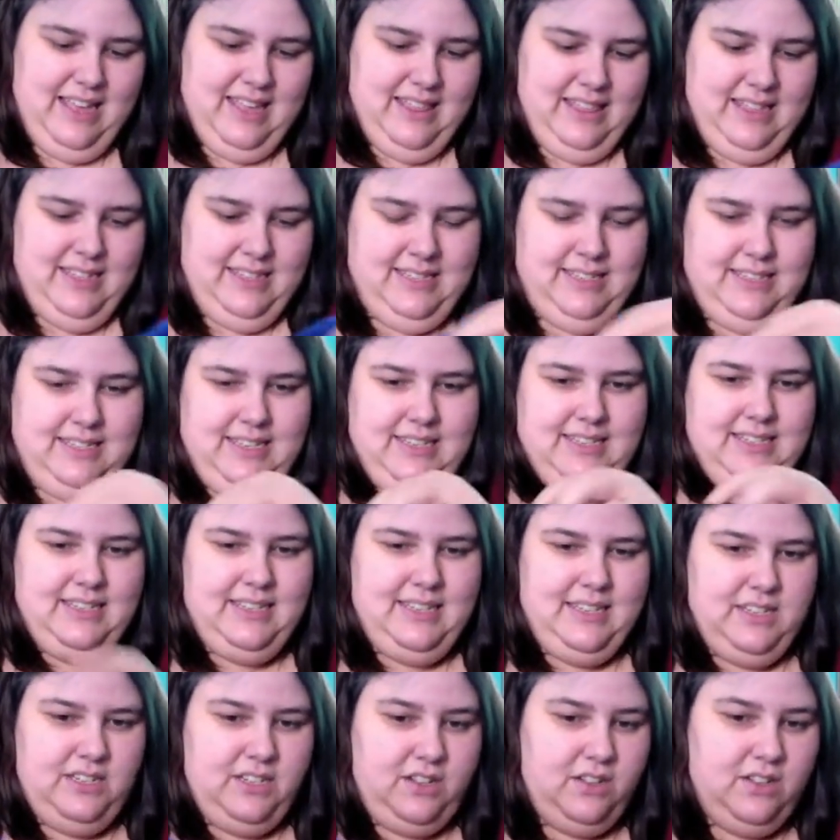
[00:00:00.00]
This is
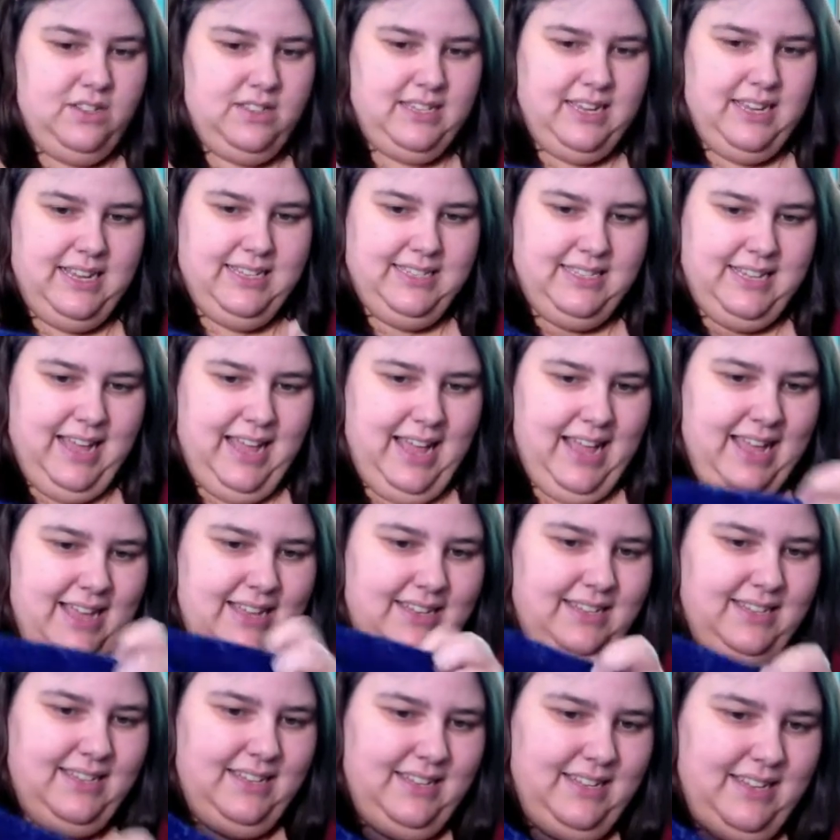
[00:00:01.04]
adult size
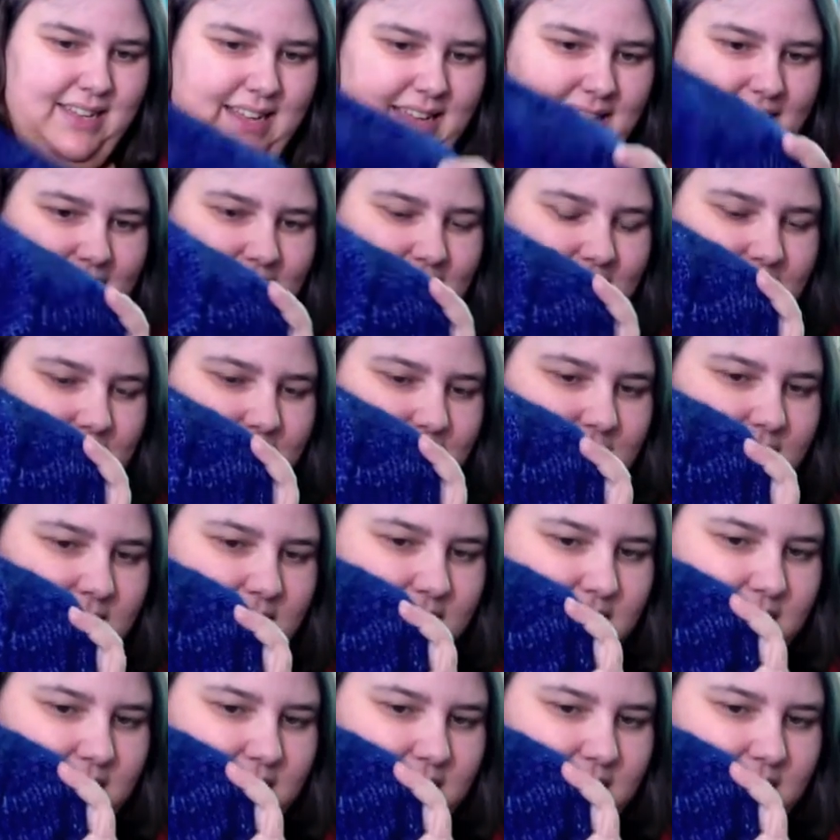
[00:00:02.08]
hat, and